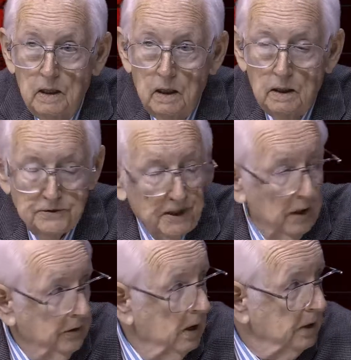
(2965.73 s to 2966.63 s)
Uh,
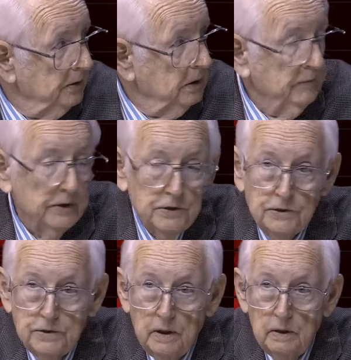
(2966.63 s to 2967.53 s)
South Hall, the
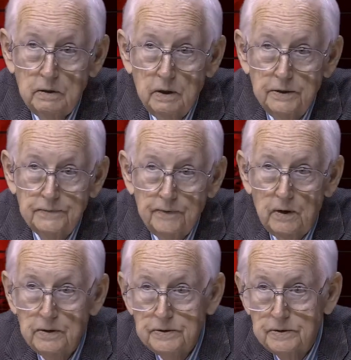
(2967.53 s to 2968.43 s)
convention center, as
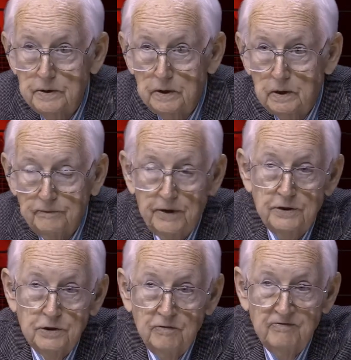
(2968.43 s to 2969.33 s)
far as the
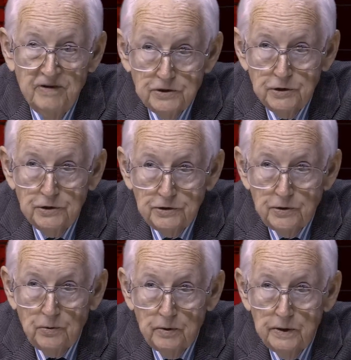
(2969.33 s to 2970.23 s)
Convention of Visitors
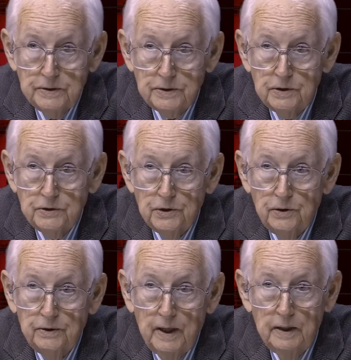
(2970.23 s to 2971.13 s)
Authority is
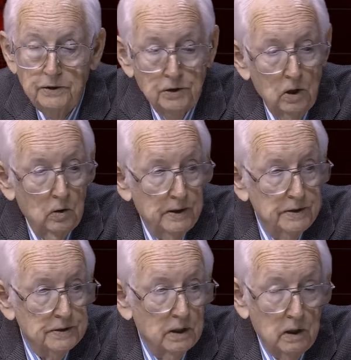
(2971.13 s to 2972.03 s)
concerned, that show
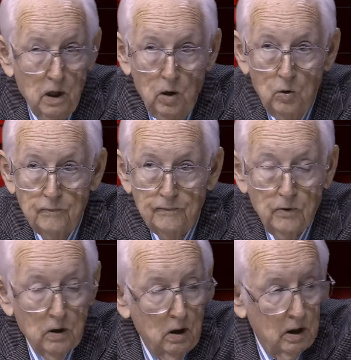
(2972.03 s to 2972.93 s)
is a go
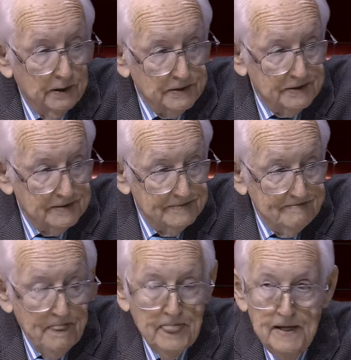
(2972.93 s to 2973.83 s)
for August.
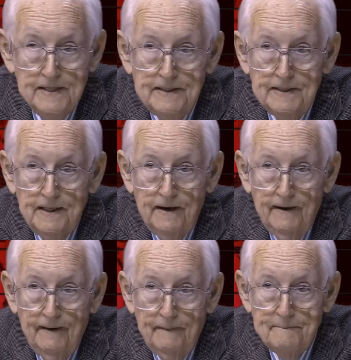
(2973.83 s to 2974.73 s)

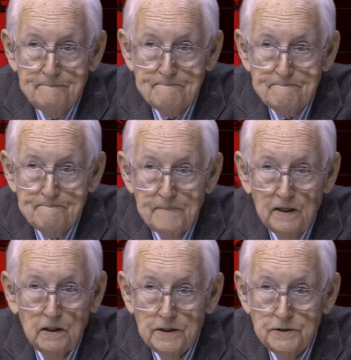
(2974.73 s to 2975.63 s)
Uh,
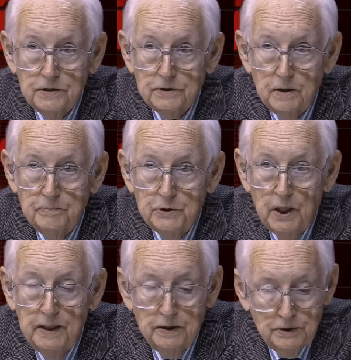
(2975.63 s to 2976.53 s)
unless there's some
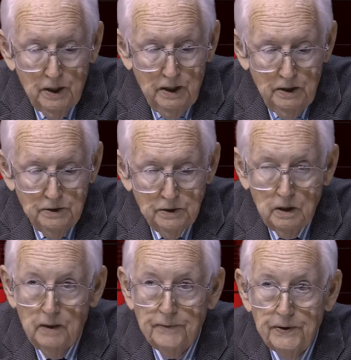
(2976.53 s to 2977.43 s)
giant change, the
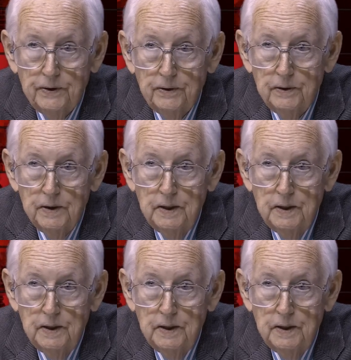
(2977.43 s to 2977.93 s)
governor